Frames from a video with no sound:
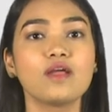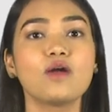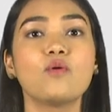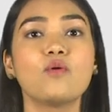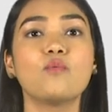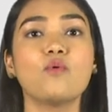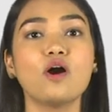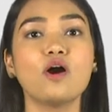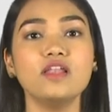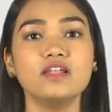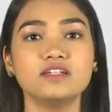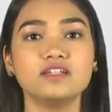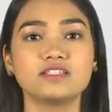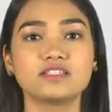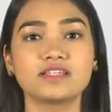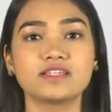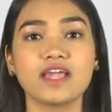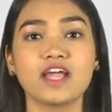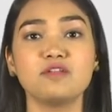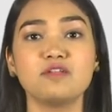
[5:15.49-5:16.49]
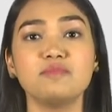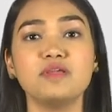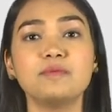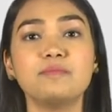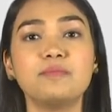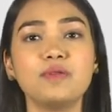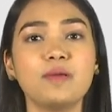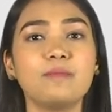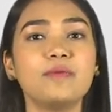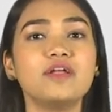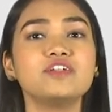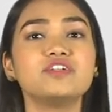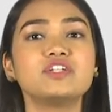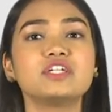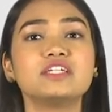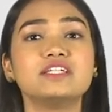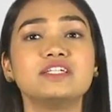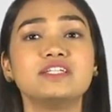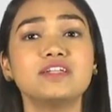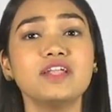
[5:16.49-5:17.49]
Wallets can be
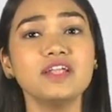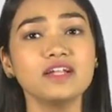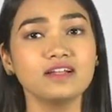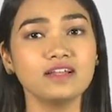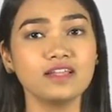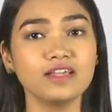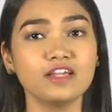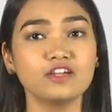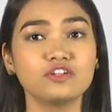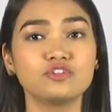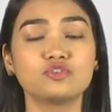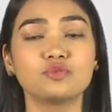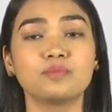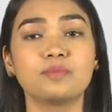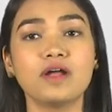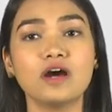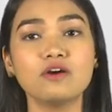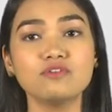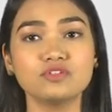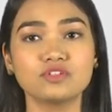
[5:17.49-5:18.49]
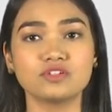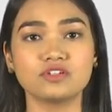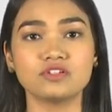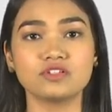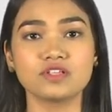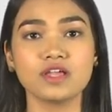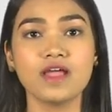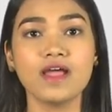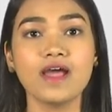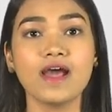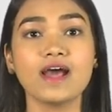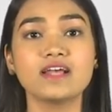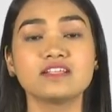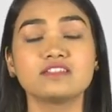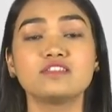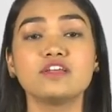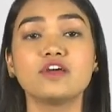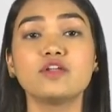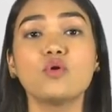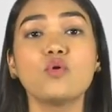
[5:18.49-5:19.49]
implemented directly into browsers as
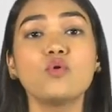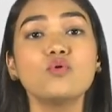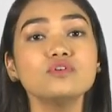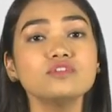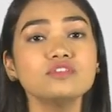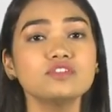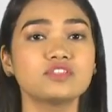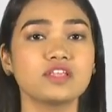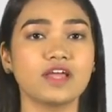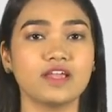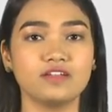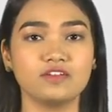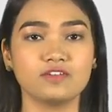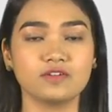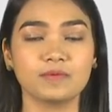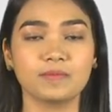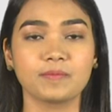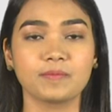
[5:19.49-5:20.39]
their own site.